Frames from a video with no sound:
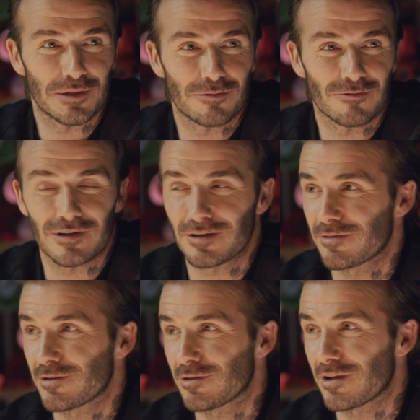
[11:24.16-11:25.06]
People really
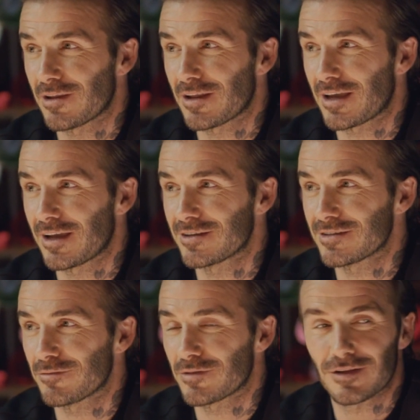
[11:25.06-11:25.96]
feel like they're getting
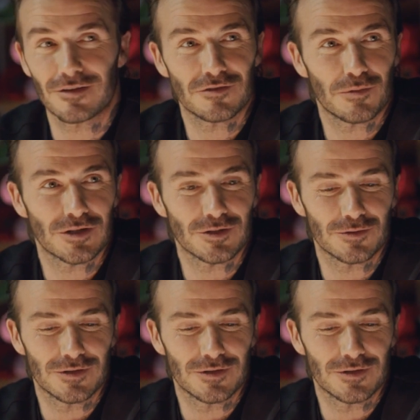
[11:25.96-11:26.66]
something that's special.